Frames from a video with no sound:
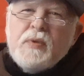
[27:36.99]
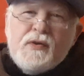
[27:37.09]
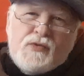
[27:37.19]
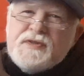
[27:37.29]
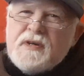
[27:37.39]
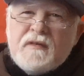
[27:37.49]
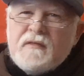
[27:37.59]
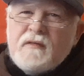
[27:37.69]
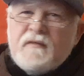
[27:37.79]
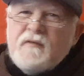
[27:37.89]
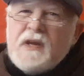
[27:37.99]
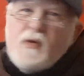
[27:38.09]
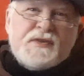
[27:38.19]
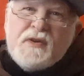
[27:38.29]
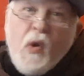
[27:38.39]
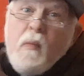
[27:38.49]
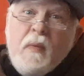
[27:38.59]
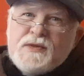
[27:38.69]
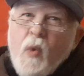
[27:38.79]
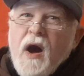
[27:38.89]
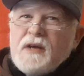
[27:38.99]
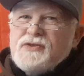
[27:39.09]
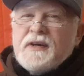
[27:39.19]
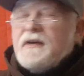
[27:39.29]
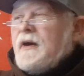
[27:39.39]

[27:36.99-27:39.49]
producing videos that nobody's watching